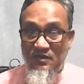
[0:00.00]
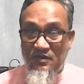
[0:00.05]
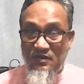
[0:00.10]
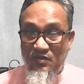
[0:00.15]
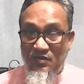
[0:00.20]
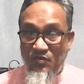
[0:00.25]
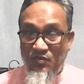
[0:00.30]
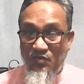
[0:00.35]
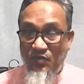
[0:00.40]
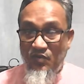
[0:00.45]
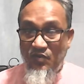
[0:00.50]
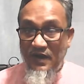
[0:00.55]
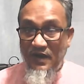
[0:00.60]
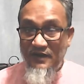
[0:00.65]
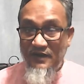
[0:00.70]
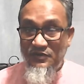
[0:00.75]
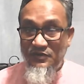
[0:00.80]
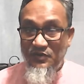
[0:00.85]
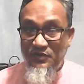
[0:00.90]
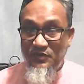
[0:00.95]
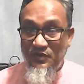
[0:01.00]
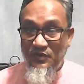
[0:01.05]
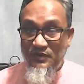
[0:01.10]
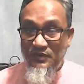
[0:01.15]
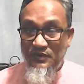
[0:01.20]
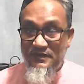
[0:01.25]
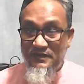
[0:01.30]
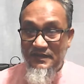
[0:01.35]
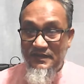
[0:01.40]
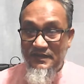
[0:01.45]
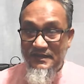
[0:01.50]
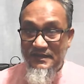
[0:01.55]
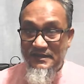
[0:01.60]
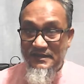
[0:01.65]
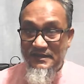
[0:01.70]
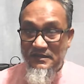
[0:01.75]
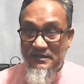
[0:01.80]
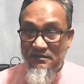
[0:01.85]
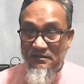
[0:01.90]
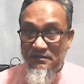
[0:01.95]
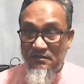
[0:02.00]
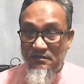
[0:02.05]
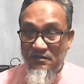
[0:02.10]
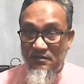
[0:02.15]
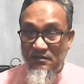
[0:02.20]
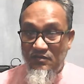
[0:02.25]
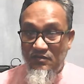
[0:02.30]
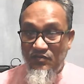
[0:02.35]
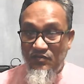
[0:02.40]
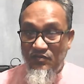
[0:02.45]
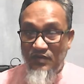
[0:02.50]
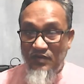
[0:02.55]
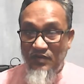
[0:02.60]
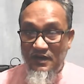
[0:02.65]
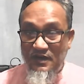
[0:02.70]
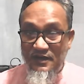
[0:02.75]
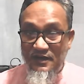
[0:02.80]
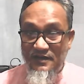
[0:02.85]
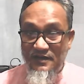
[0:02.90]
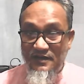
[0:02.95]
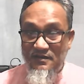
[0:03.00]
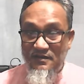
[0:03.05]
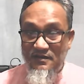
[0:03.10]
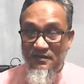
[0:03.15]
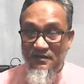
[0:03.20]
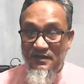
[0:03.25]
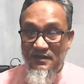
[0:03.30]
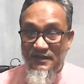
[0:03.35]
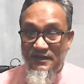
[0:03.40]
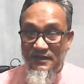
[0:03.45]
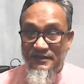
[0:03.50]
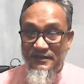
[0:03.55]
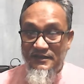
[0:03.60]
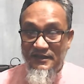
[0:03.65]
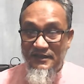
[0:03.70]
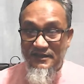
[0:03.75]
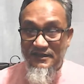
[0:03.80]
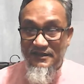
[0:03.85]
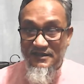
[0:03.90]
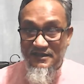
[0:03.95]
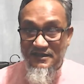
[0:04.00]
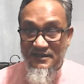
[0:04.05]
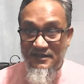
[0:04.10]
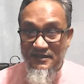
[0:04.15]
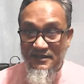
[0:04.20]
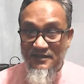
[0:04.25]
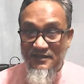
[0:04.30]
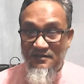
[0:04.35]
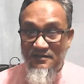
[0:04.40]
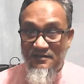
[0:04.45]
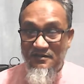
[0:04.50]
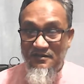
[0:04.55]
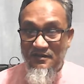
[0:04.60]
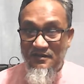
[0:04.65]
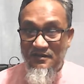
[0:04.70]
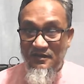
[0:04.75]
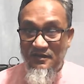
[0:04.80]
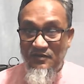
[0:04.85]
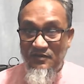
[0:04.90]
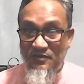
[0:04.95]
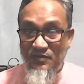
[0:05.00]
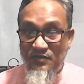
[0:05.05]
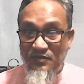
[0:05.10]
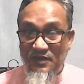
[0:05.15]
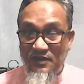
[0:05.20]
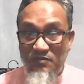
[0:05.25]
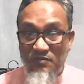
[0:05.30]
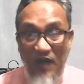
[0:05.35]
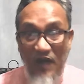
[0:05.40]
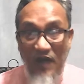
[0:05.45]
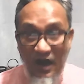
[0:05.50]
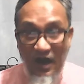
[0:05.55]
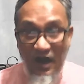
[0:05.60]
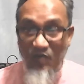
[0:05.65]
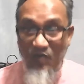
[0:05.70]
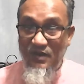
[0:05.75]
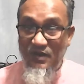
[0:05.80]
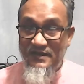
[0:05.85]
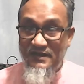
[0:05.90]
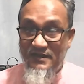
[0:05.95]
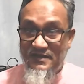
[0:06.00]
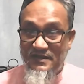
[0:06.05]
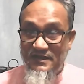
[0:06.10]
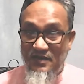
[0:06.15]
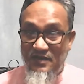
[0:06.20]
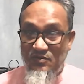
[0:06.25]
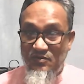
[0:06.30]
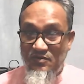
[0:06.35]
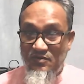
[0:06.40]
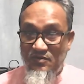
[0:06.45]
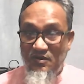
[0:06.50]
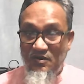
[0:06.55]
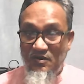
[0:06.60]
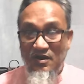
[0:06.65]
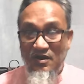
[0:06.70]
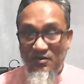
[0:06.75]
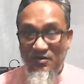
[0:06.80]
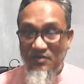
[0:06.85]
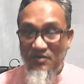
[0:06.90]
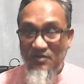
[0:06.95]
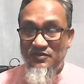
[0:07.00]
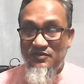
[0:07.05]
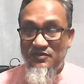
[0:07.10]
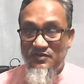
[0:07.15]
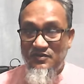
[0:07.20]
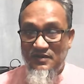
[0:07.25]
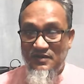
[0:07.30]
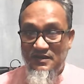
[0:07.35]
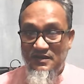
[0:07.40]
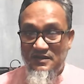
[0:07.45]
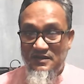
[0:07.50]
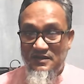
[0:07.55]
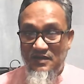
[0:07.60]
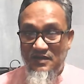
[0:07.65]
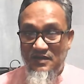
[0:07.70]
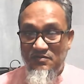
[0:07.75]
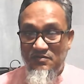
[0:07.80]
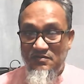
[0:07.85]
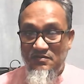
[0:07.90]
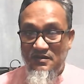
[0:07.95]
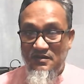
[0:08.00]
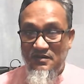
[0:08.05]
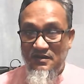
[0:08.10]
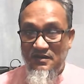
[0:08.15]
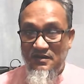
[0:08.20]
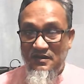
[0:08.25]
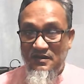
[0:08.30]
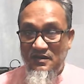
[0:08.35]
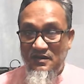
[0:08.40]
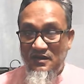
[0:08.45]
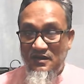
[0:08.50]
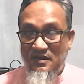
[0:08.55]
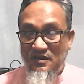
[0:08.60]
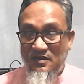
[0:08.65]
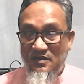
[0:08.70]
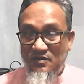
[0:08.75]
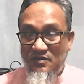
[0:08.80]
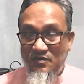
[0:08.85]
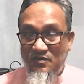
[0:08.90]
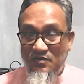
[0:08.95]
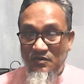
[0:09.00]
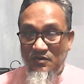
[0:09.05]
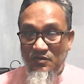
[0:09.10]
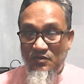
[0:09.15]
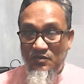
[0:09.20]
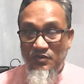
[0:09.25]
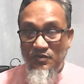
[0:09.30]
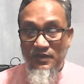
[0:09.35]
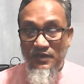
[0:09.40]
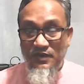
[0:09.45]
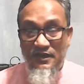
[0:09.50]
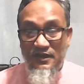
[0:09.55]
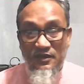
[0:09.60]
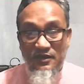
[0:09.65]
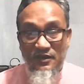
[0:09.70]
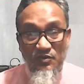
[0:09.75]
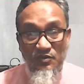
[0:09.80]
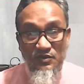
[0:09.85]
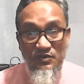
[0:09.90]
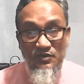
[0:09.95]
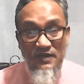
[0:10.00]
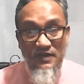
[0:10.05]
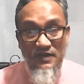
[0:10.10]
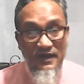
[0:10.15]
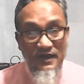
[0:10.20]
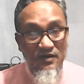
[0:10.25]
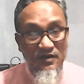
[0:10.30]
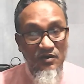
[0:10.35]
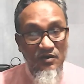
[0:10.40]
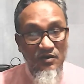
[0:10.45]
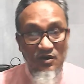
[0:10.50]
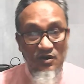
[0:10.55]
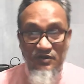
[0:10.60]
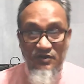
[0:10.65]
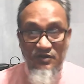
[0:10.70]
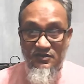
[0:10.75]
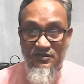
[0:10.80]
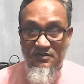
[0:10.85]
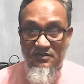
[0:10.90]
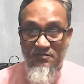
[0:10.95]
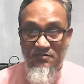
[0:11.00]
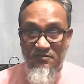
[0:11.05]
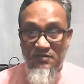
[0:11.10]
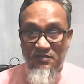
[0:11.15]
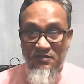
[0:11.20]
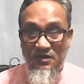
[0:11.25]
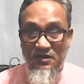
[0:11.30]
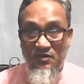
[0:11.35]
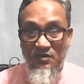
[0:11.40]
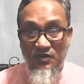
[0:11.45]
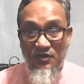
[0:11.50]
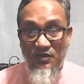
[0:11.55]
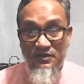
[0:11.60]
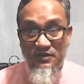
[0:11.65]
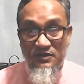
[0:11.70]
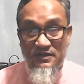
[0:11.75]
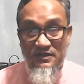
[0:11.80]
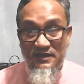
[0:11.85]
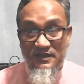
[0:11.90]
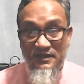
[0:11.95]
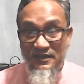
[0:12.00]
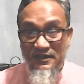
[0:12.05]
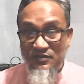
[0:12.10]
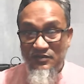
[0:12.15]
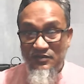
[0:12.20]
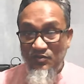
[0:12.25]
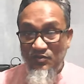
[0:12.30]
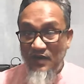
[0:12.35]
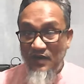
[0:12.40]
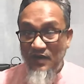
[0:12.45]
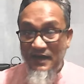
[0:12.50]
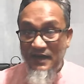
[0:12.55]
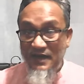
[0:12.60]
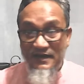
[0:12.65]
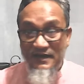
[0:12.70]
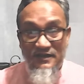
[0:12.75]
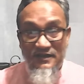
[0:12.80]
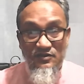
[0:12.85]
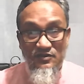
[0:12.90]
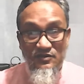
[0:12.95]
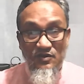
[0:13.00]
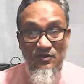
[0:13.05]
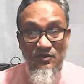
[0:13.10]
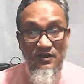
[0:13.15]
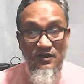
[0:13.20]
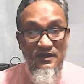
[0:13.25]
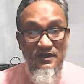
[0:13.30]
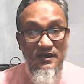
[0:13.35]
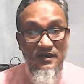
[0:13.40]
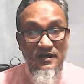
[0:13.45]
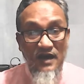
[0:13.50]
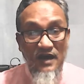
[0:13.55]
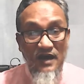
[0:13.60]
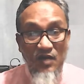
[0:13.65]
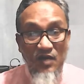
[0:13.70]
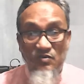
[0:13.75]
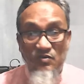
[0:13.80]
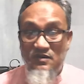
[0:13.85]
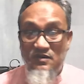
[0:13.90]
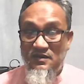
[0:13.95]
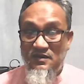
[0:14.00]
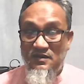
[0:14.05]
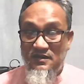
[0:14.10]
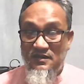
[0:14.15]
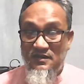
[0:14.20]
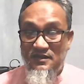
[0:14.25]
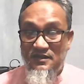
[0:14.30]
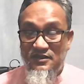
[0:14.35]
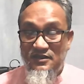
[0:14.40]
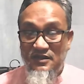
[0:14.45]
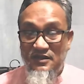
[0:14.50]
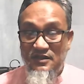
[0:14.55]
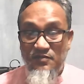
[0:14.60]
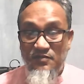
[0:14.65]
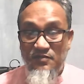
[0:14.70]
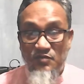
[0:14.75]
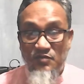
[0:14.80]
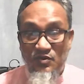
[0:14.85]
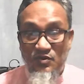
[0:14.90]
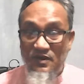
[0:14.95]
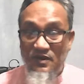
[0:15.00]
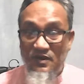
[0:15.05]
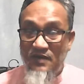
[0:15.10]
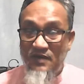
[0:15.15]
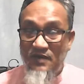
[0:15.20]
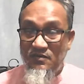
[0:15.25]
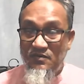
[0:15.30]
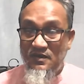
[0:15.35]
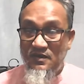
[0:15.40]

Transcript: One though this word is started with vowel sound or consonant sound. We use here cross because this one is not noun, it's a pronoun.